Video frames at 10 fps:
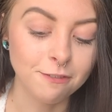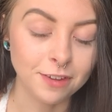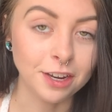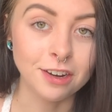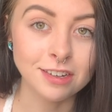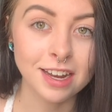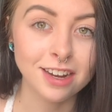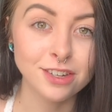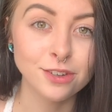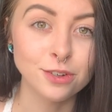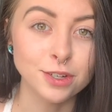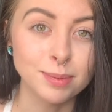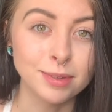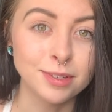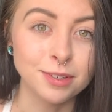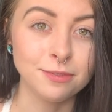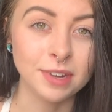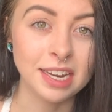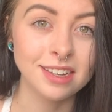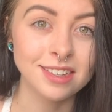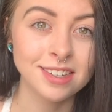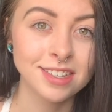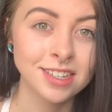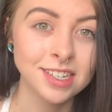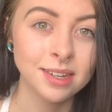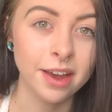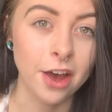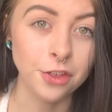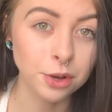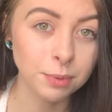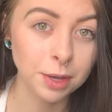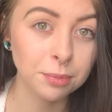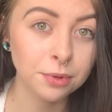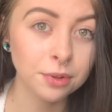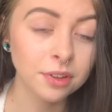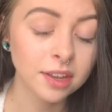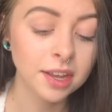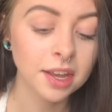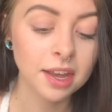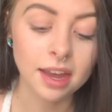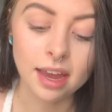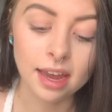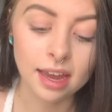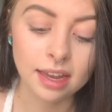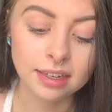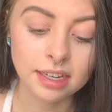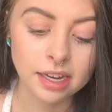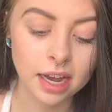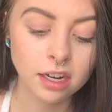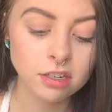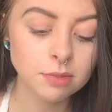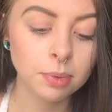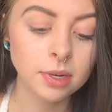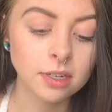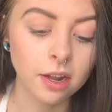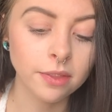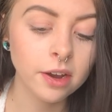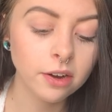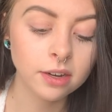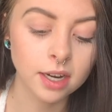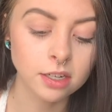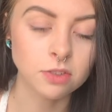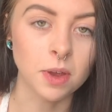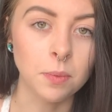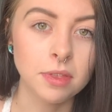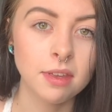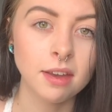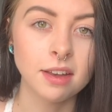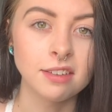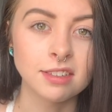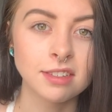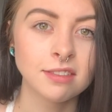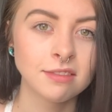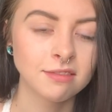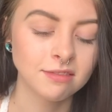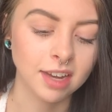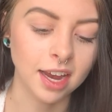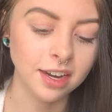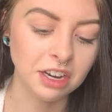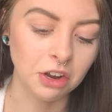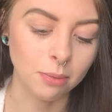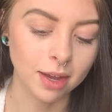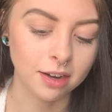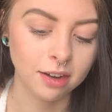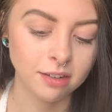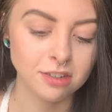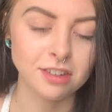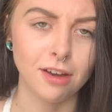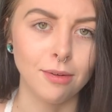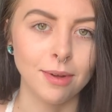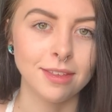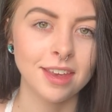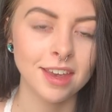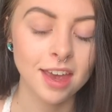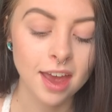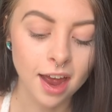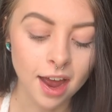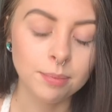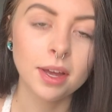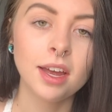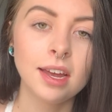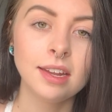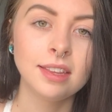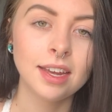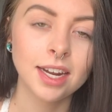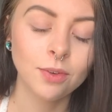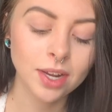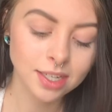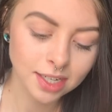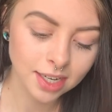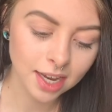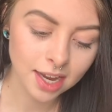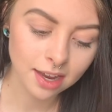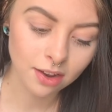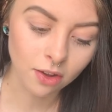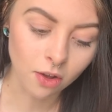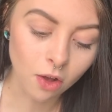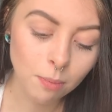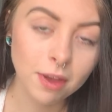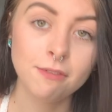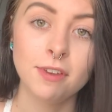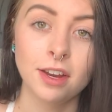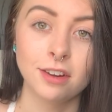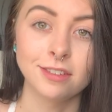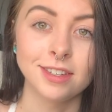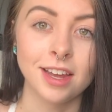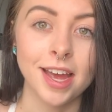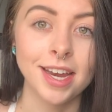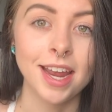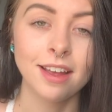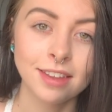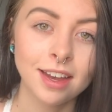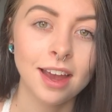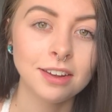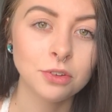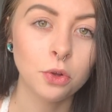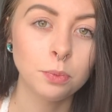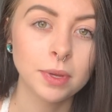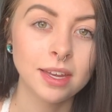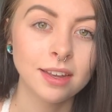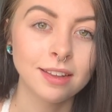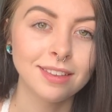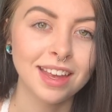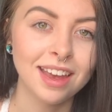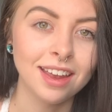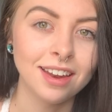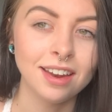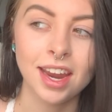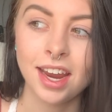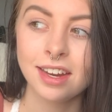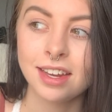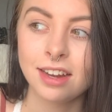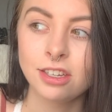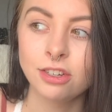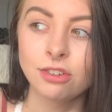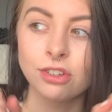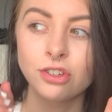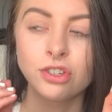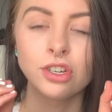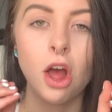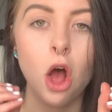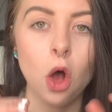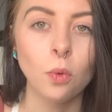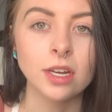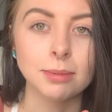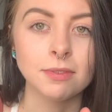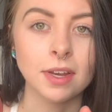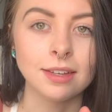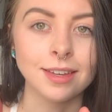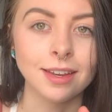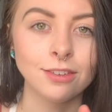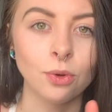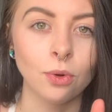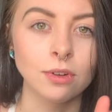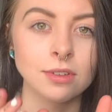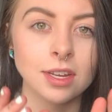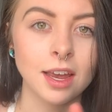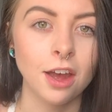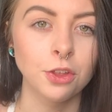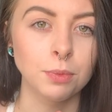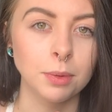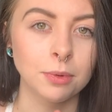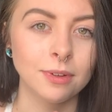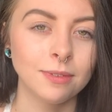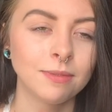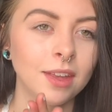finger tattoos are supposed to face other people, and he kind of just put it on there, and I just went with it because I didn't know better. I was just going with it. But then I went to get all my fingers done, and the guy told me that hand tattoos should always be facing towards other people.